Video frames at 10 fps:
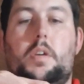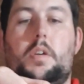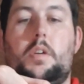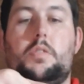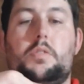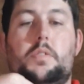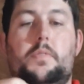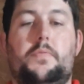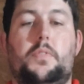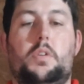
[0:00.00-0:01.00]
you just
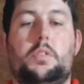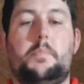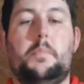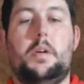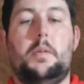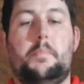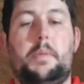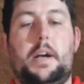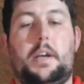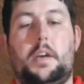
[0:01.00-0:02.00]
fold them
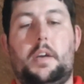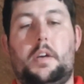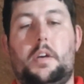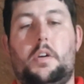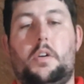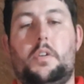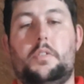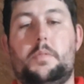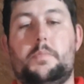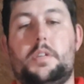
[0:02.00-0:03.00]
back
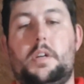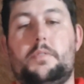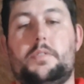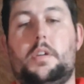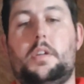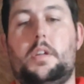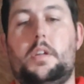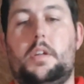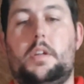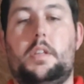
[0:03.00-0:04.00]
on themselves
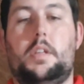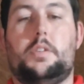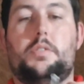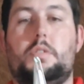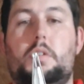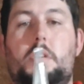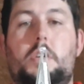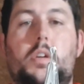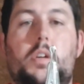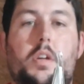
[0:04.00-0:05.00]
like so,
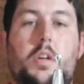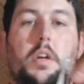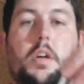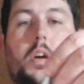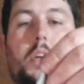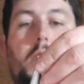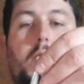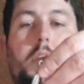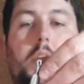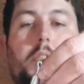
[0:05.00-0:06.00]
and
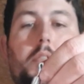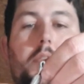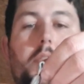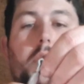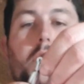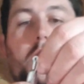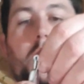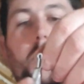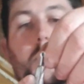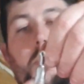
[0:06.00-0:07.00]
then
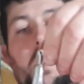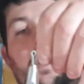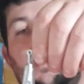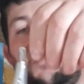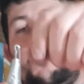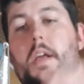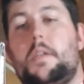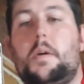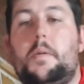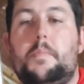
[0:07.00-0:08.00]
where the
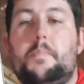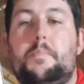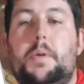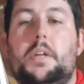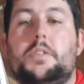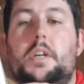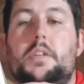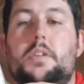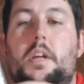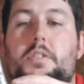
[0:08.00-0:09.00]
red piece
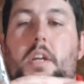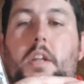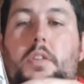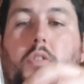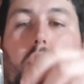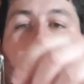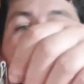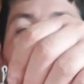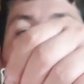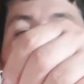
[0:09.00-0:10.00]
is sitting in the groove,